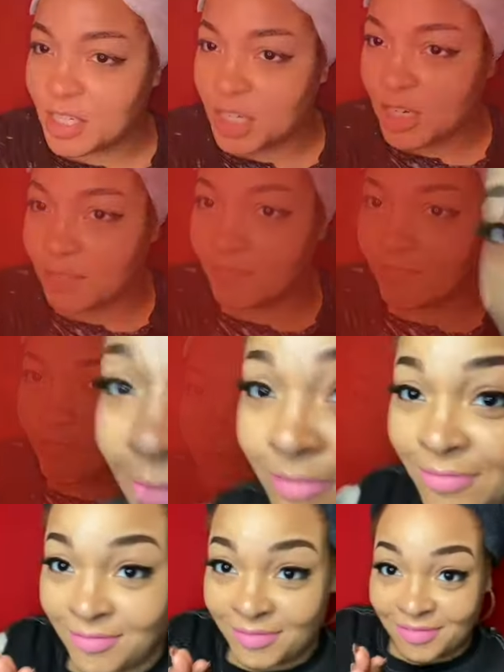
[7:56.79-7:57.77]
you.
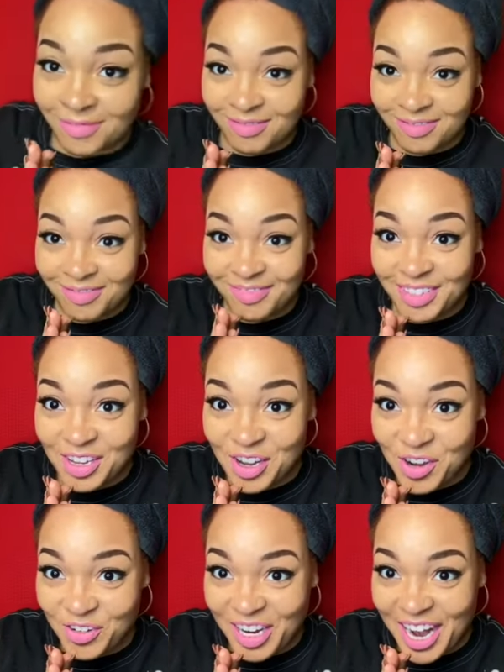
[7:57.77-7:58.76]

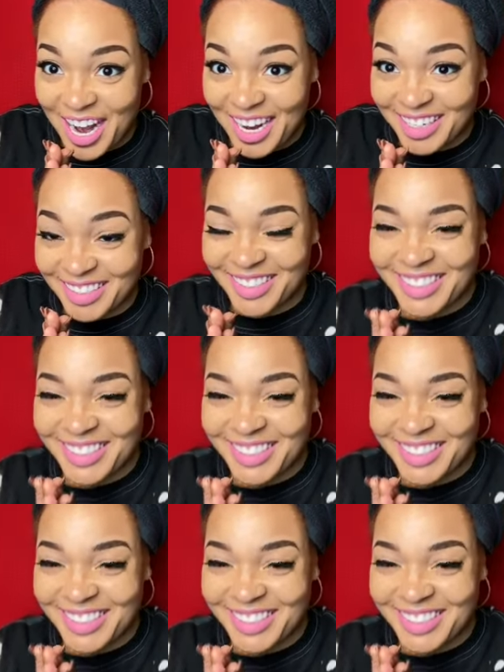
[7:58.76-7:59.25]
All right,